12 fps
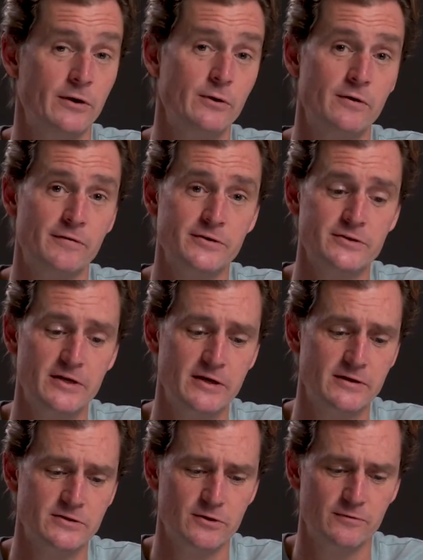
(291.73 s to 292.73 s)

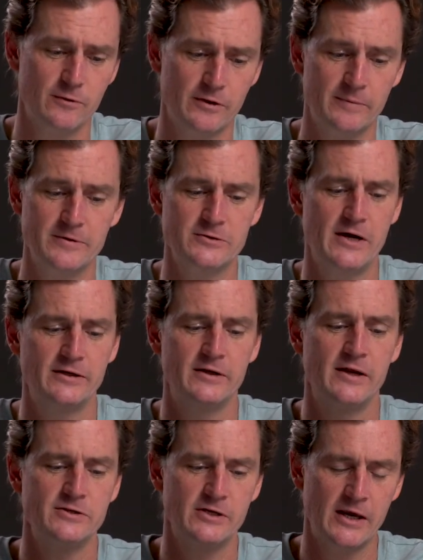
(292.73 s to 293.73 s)
university and so forth, can be tracked
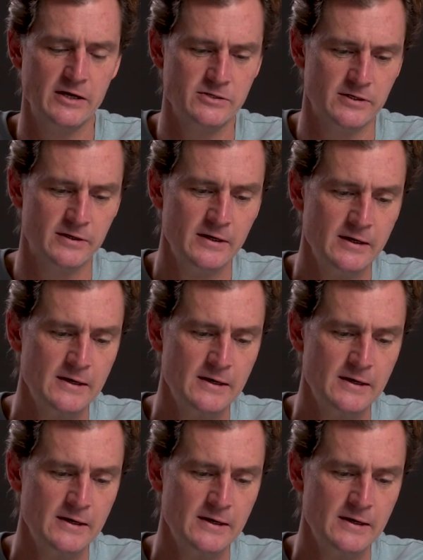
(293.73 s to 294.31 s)
in education.